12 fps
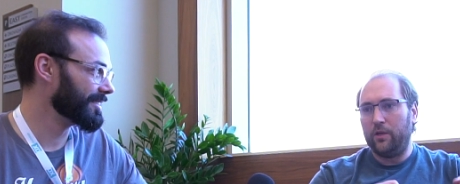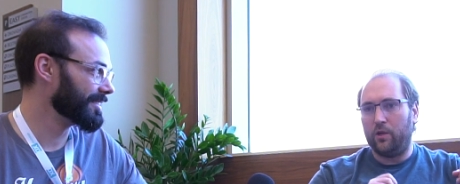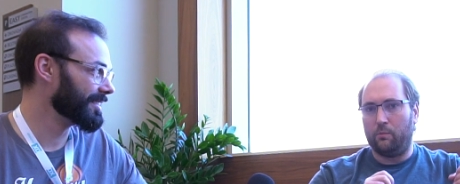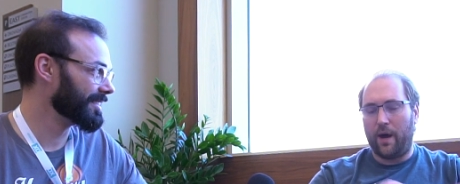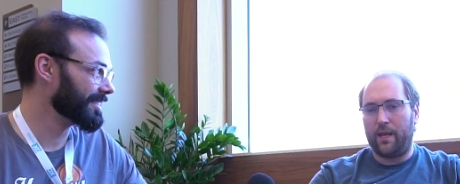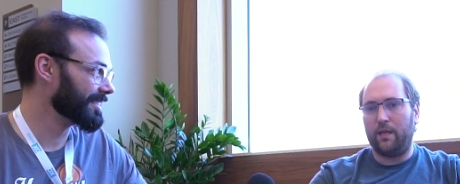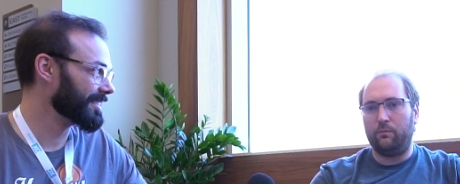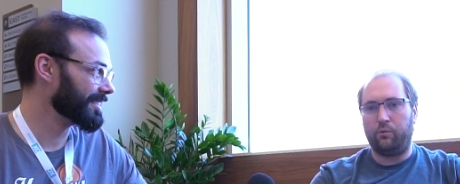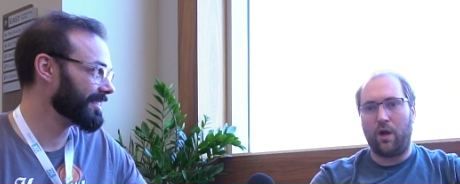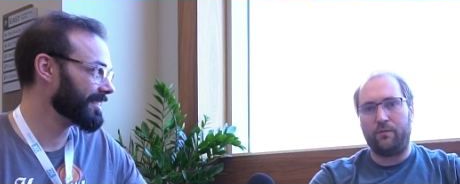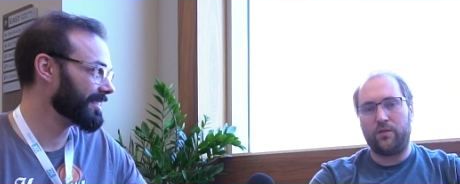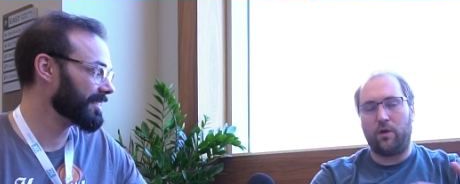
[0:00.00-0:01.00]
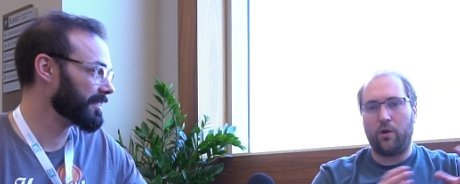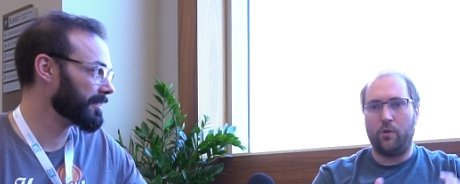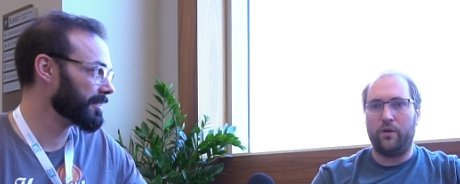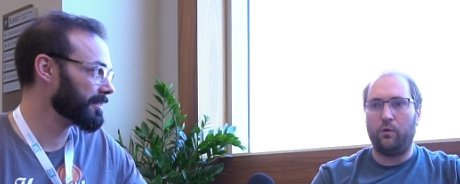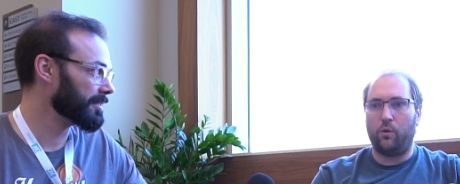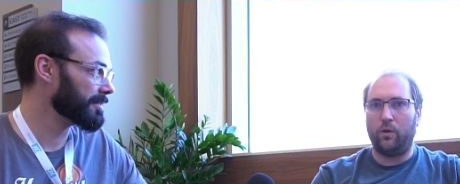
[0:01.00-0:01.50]
Speaker 1: your mining profits all go
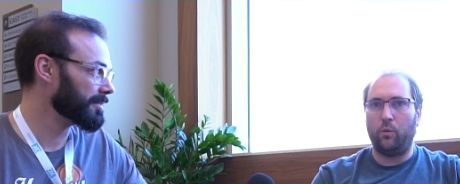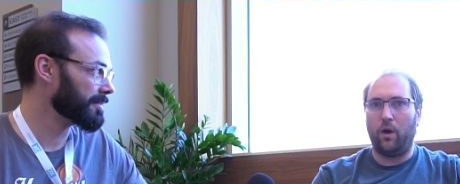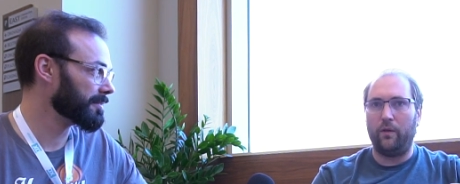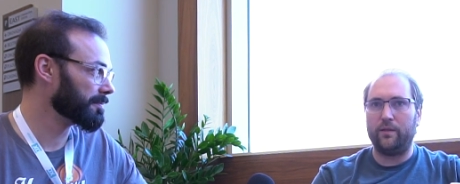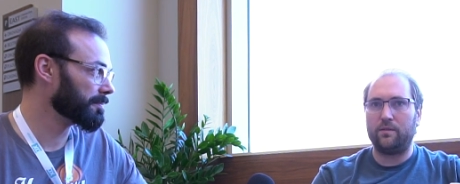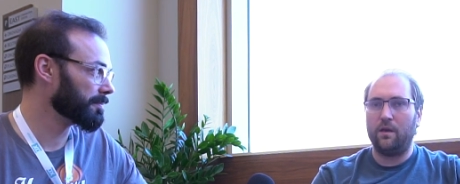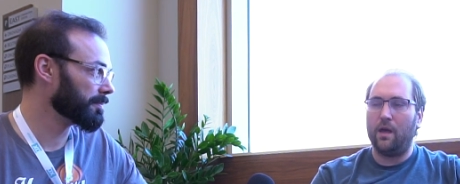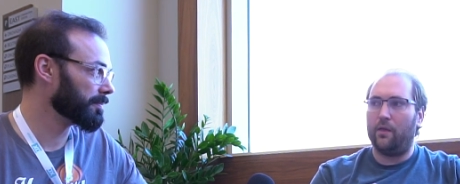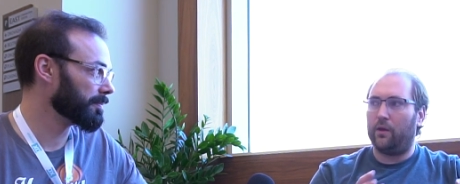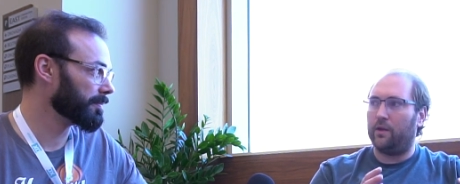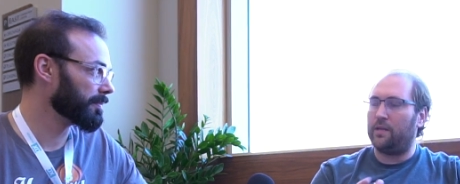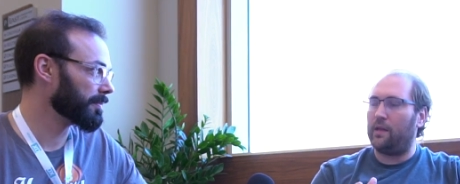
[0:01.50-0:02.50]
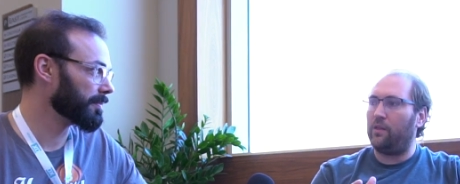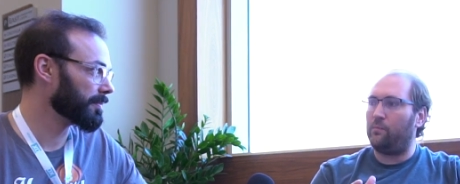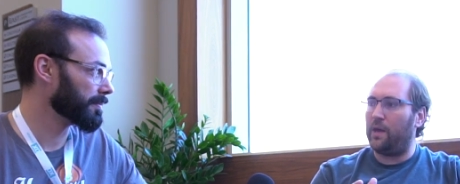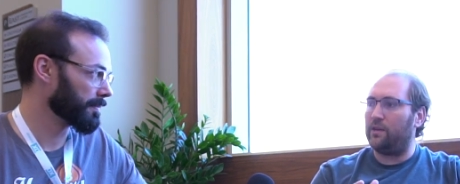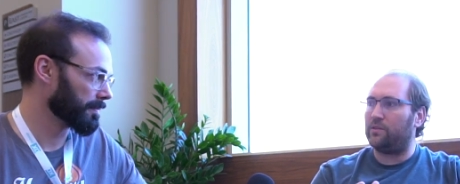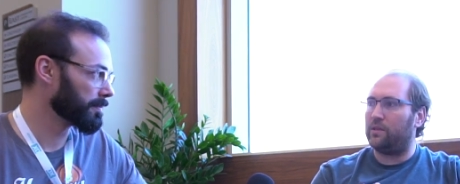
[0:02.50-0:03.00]
into one wallet, and on a daily
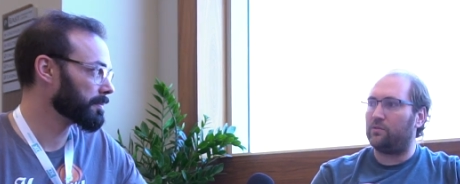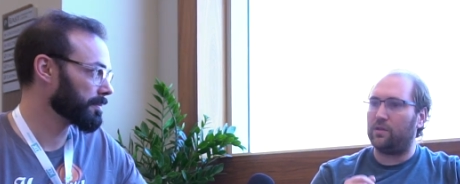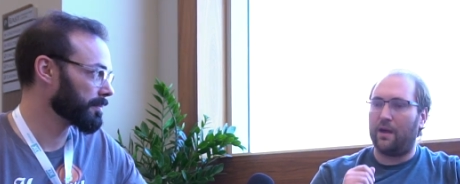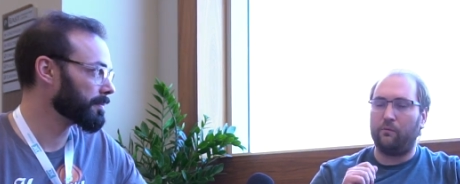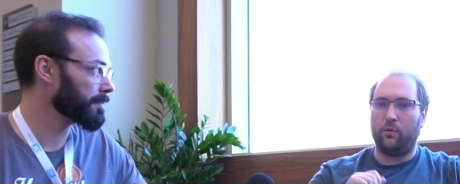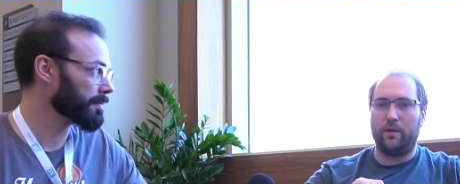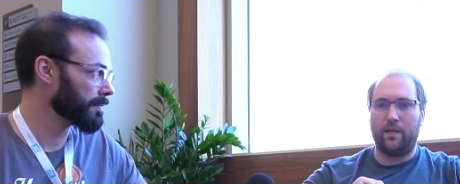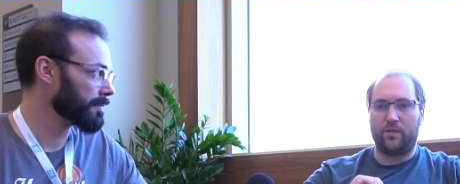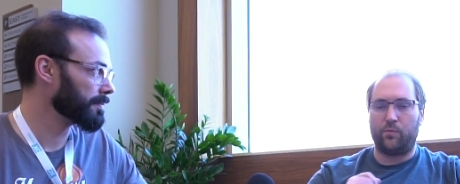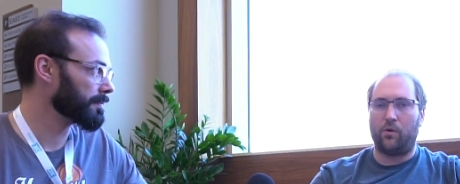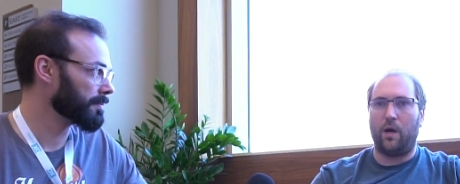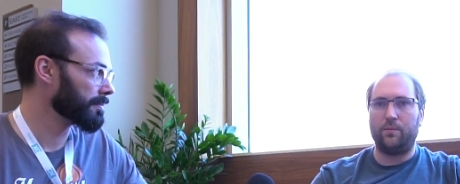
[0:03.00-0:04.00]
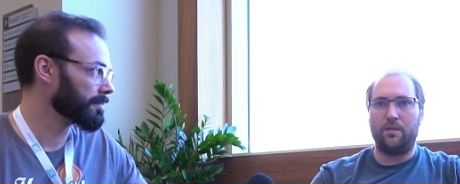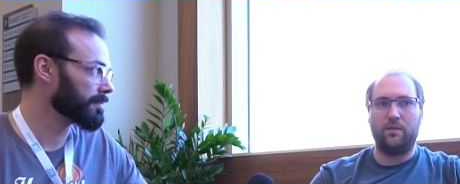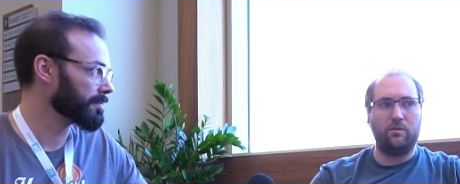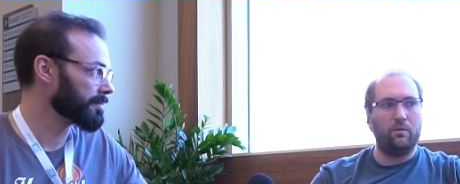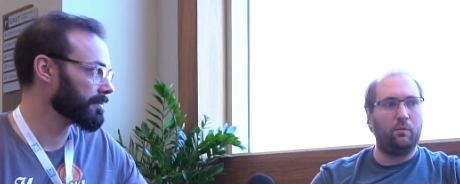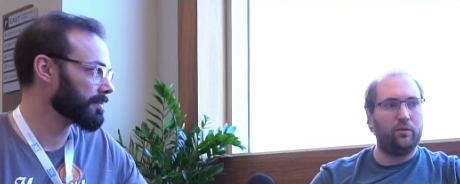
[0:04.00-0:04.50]
basis, everyone gets prompted
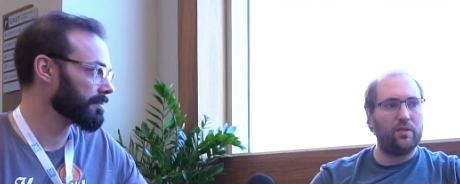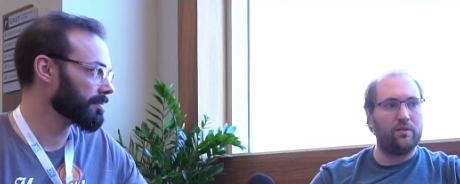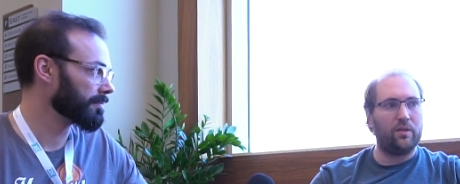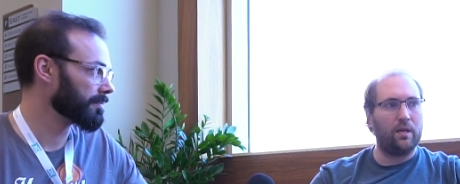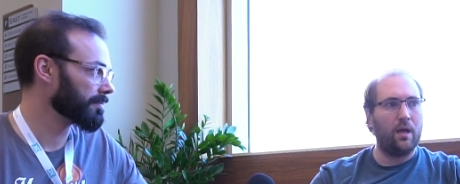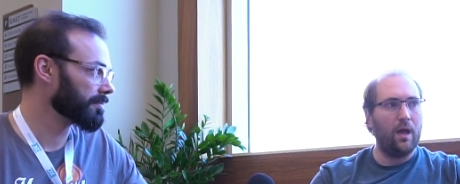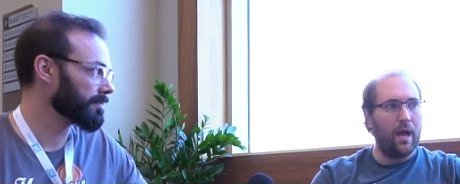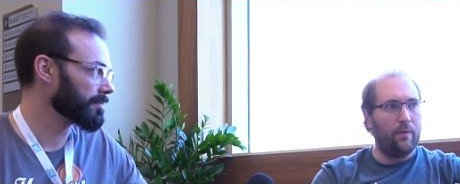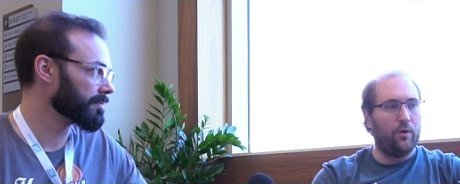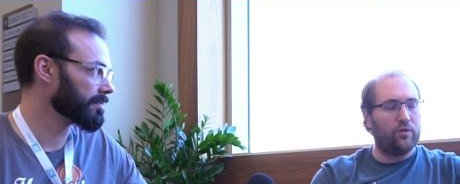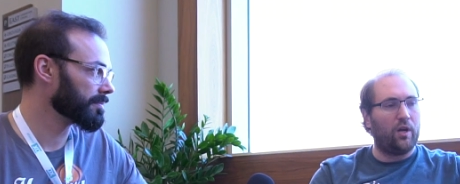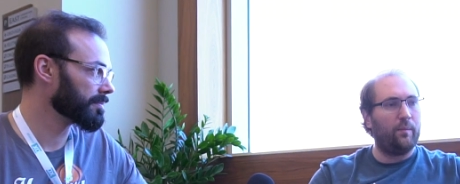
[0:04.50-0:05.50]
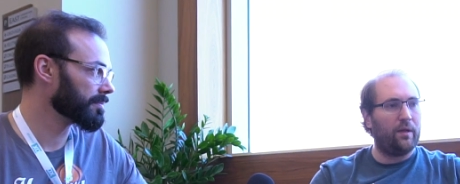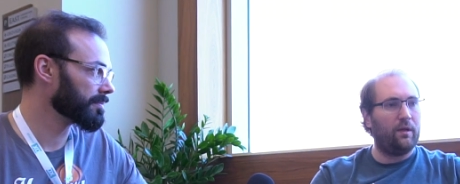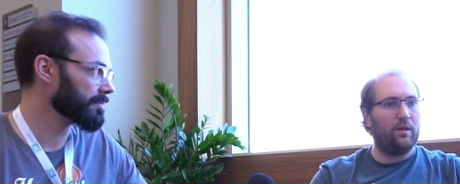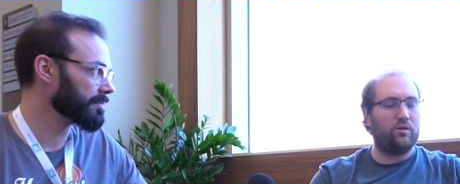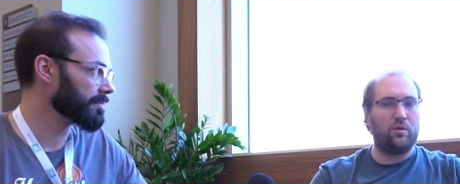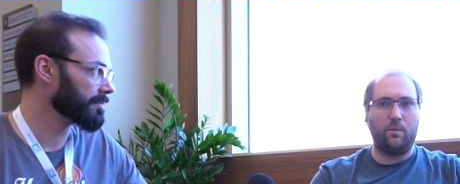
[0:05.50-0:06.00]
to do the multi-sig, and those automatically
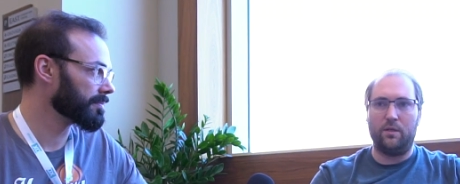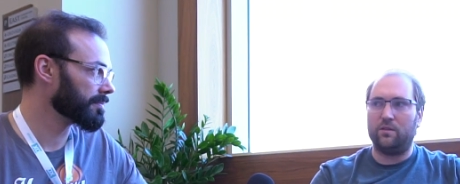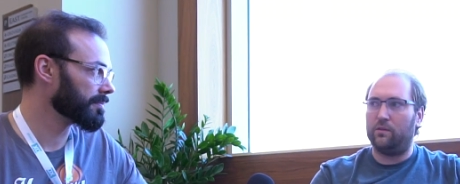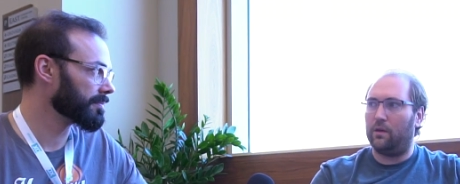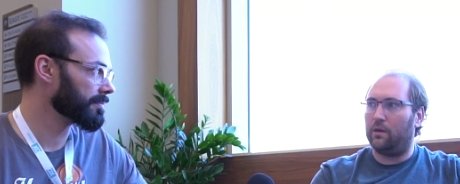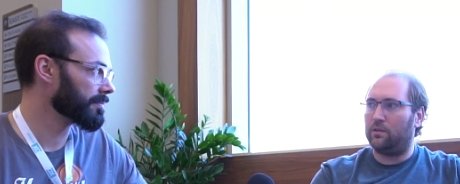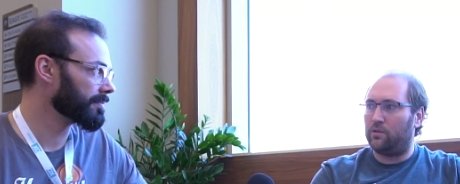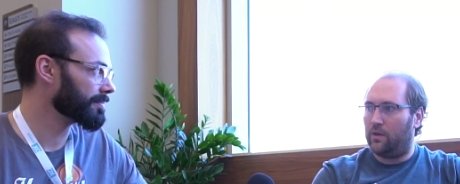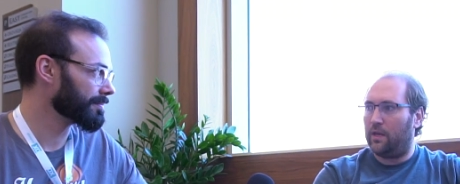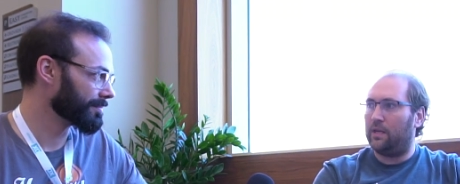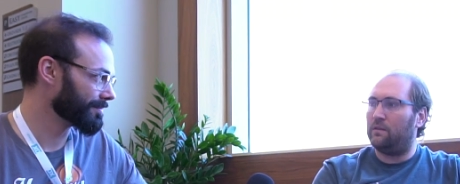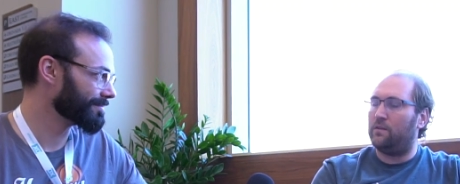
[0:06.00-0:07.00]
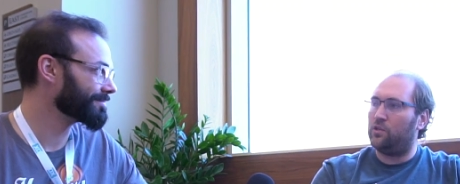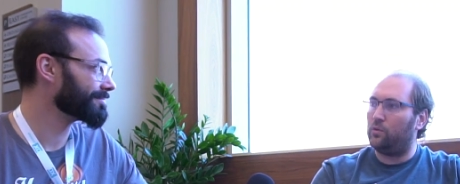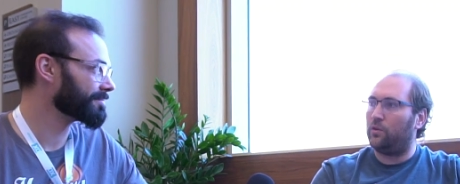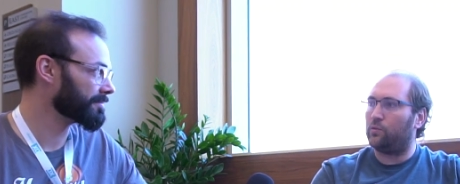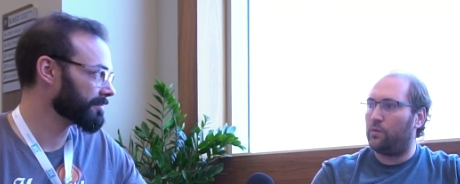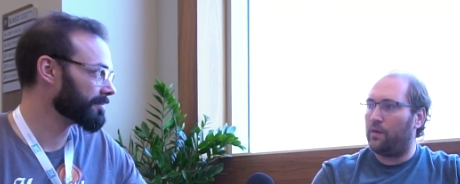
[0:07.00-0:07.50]
get distributed to the to the
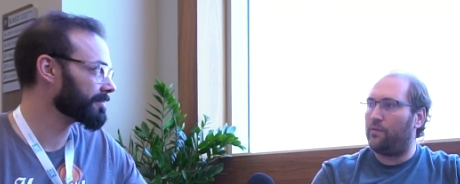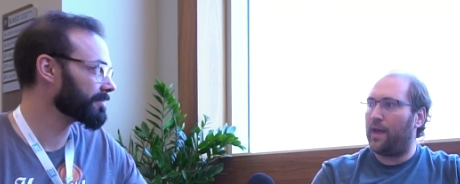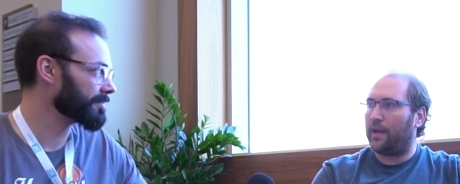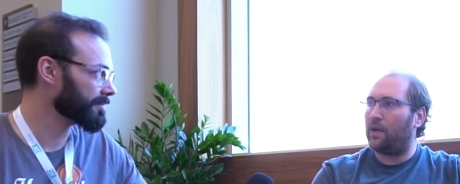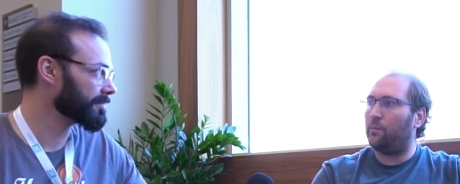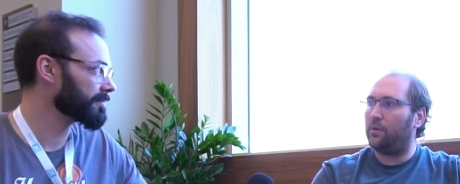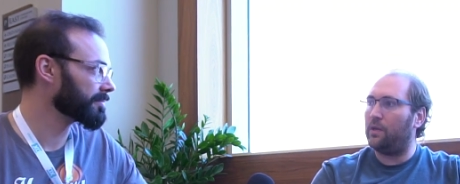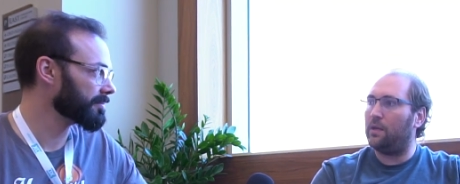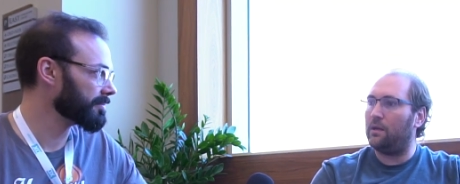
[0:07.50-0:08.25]
individuals within that company.